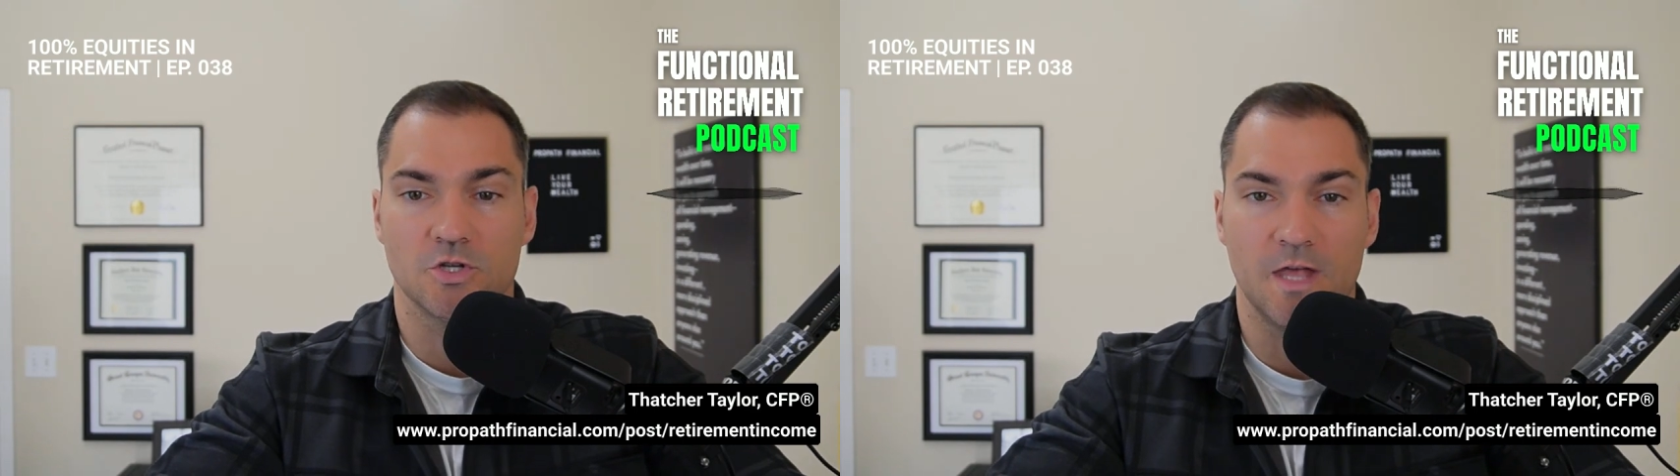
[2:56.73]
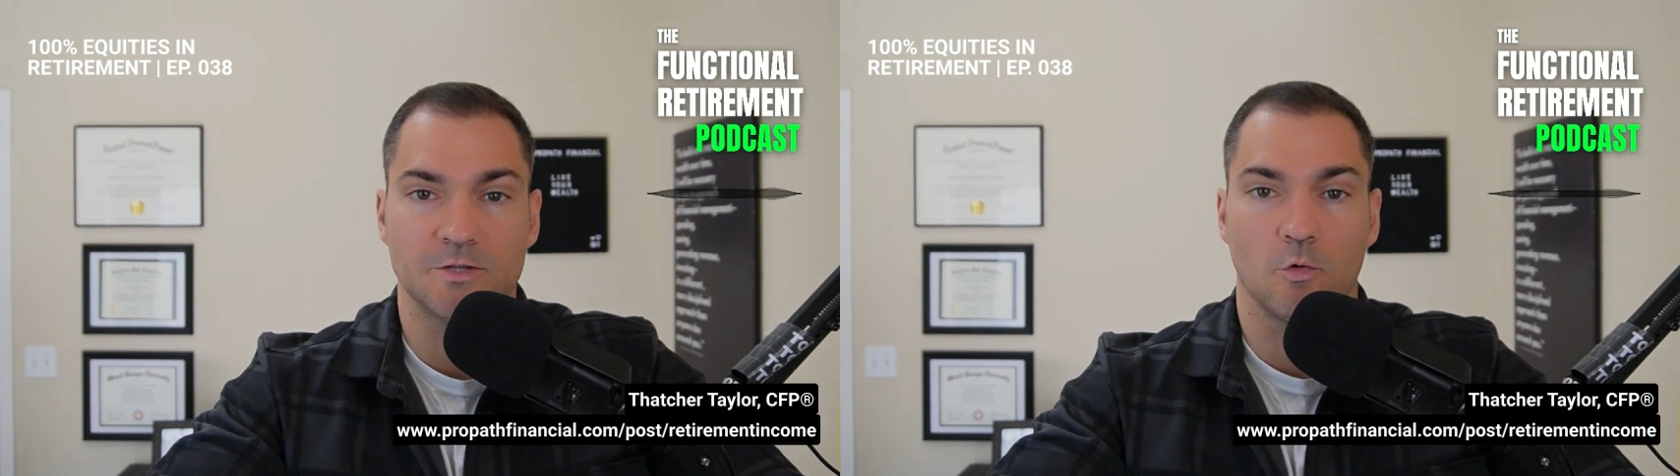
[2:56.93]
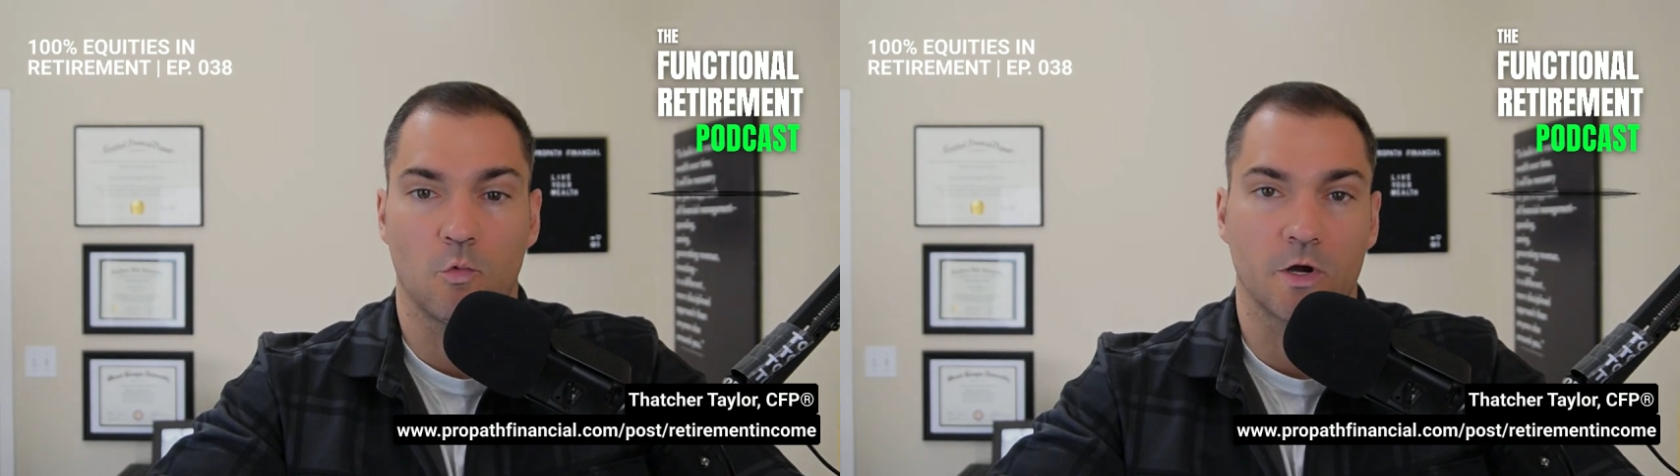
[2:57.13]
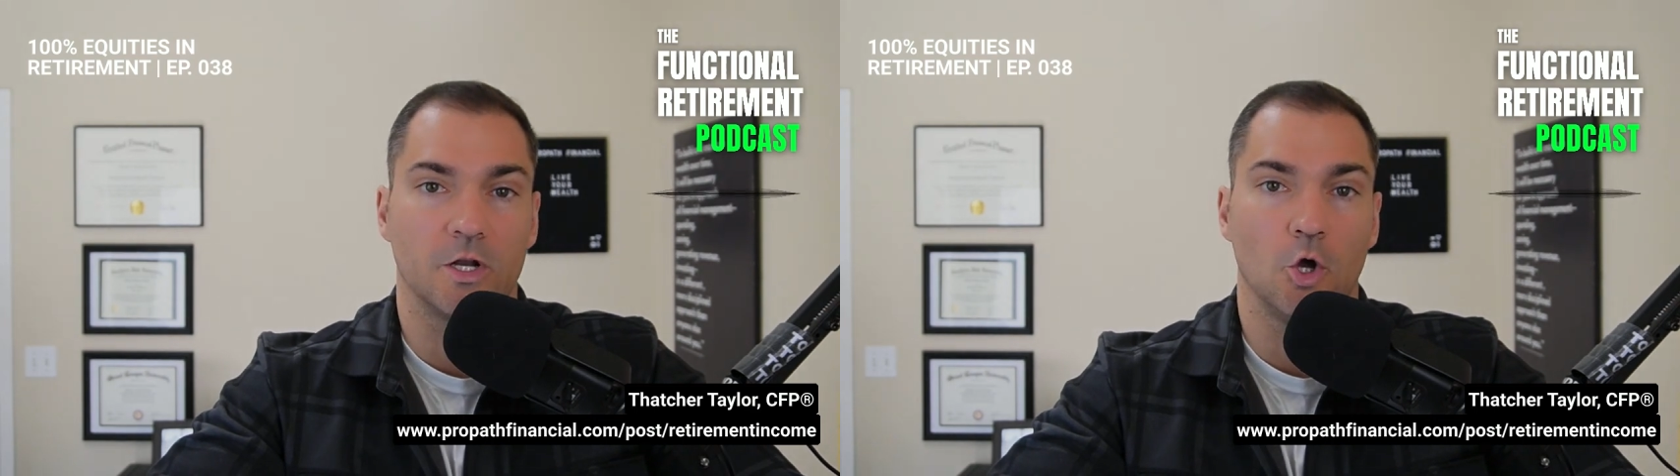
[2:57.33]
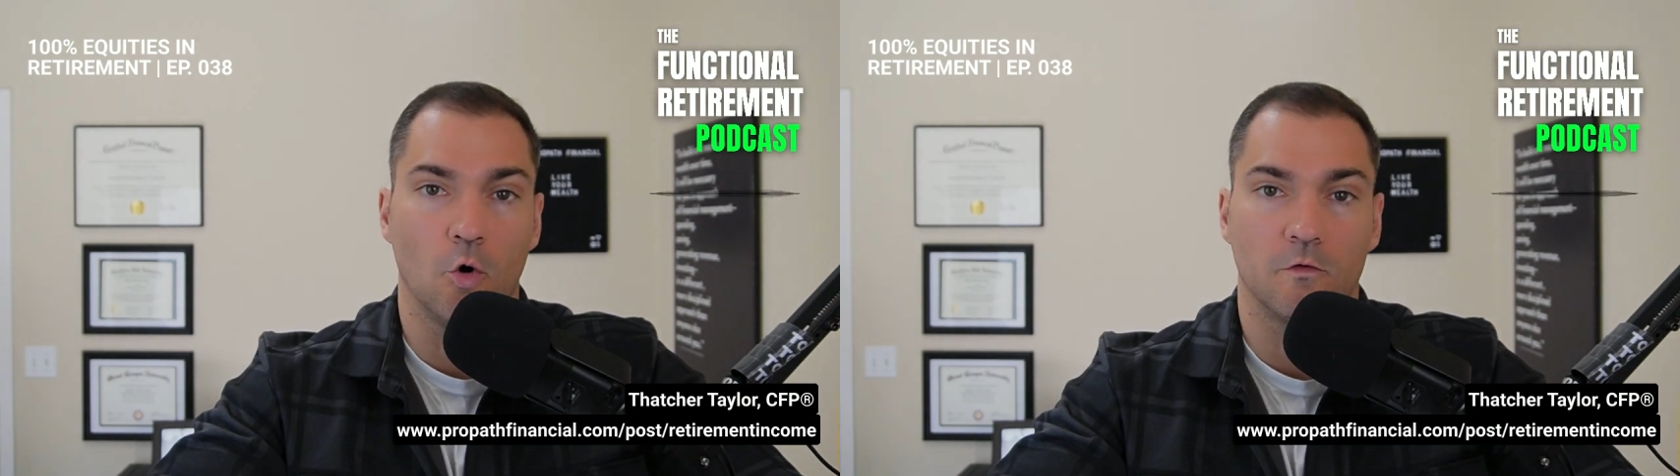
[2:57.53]
and that's what we're going to
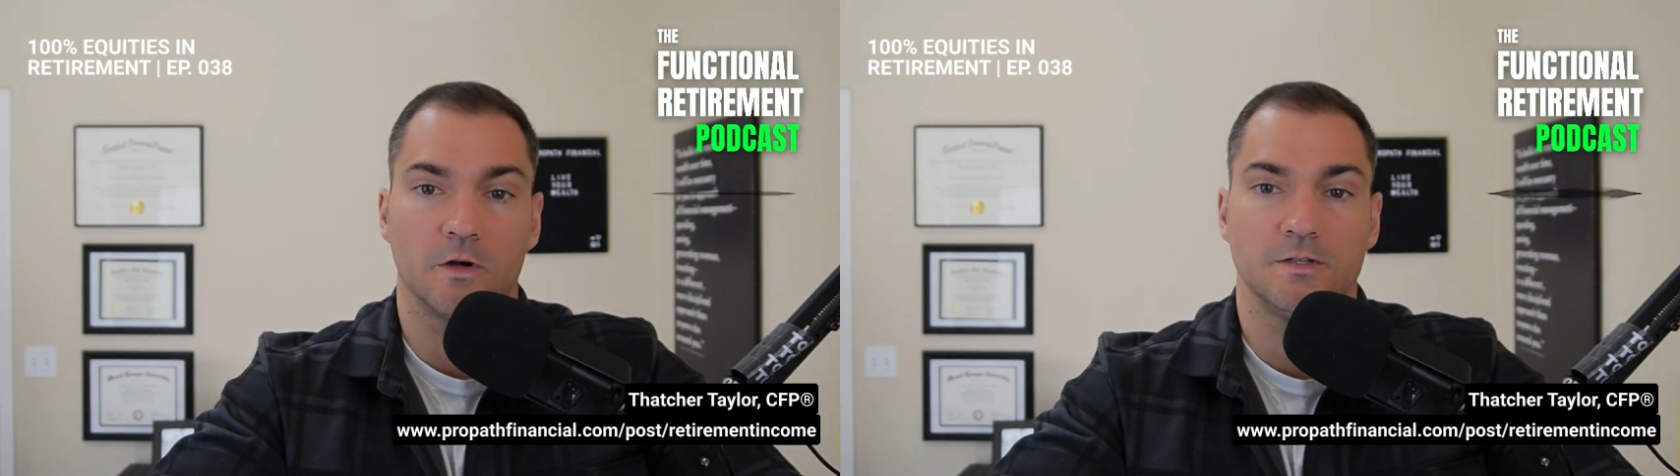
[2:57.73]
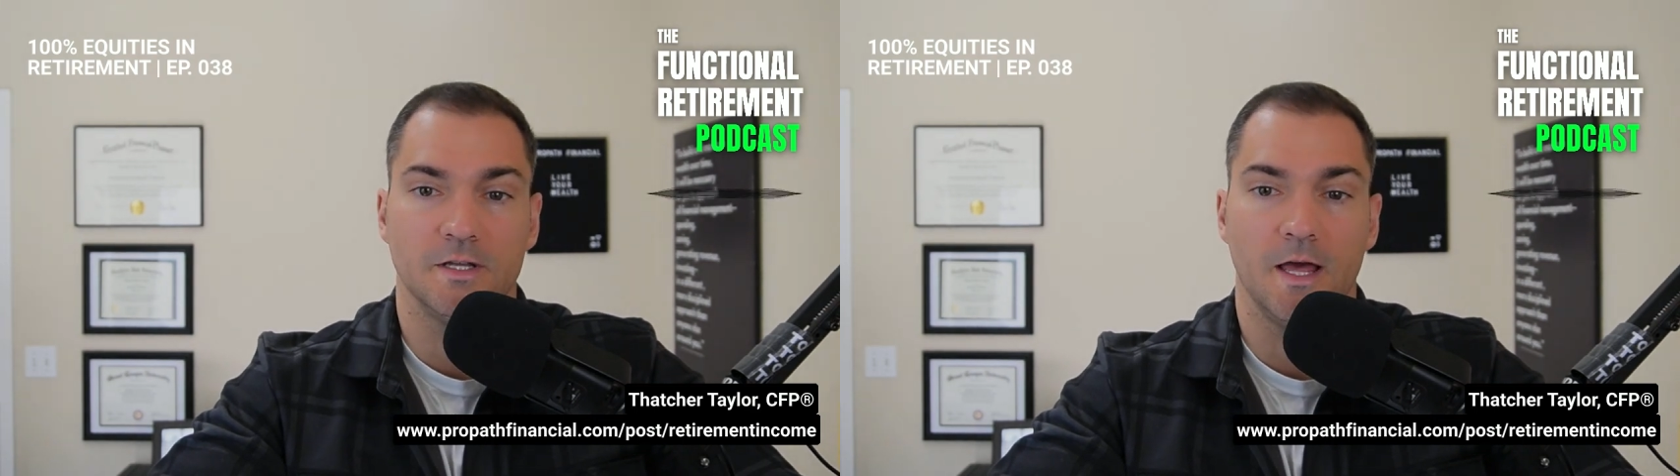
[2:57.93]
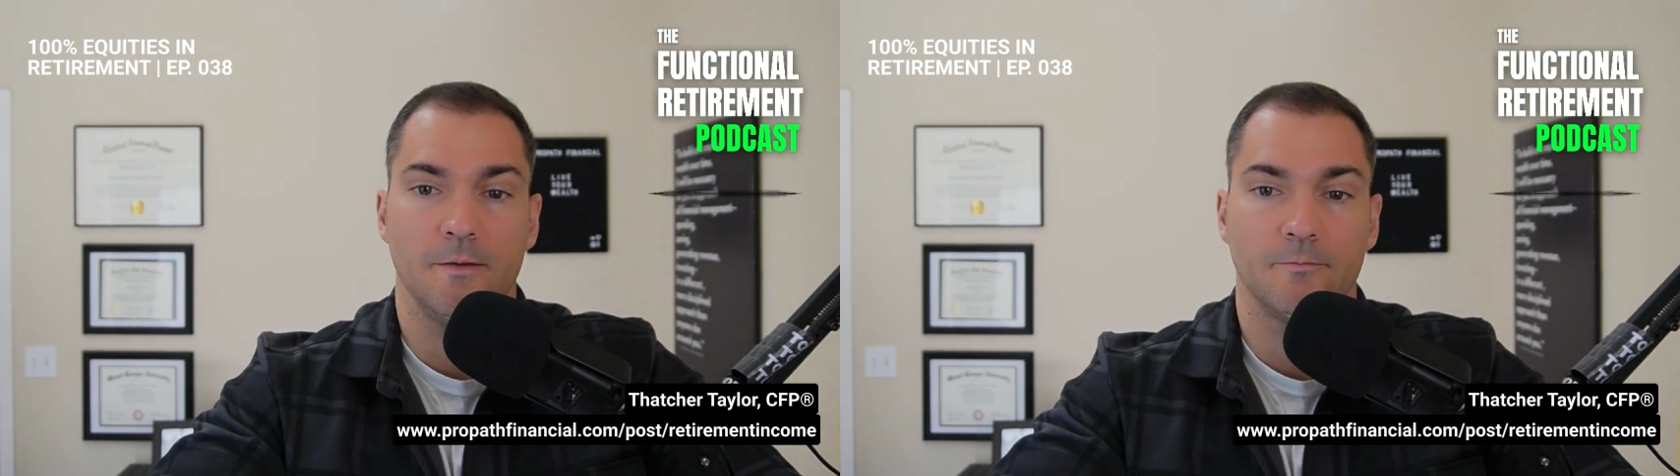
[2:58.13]
go over today.